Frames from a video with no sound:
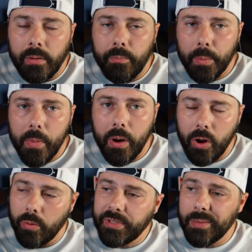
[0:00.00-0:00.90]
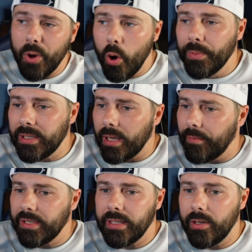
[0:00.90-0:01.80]
Mahomes. And Mahomes is
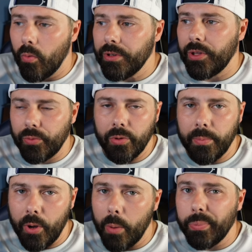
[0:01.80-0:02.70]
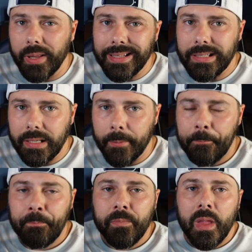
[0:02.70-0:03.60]
obviously going to throw the ball plenty.
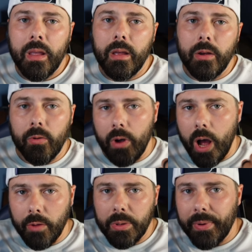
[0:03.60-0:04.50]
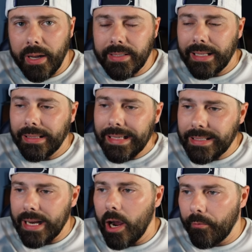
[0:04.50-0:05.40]
Hollywood Brown's at least
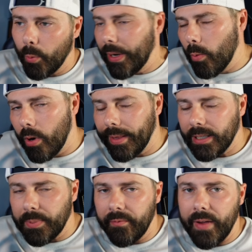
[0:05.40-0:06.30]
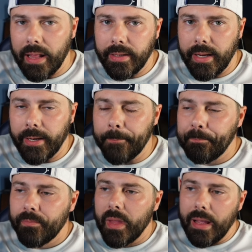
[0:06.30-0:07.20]
out for week 1. That's been validated.
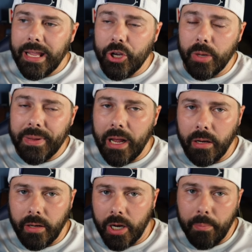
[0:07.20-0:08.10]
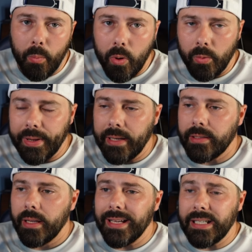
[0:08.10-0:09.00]
He could be out a couple more weeks.
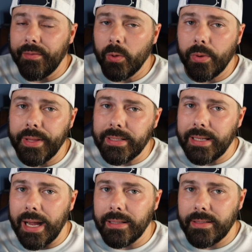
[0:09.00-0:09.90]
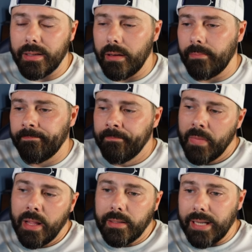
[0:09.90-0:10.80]
Xavier Worthy's got some
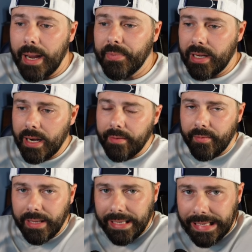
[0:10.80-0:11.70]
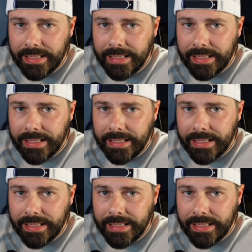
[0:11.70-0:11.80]
time to kind of ease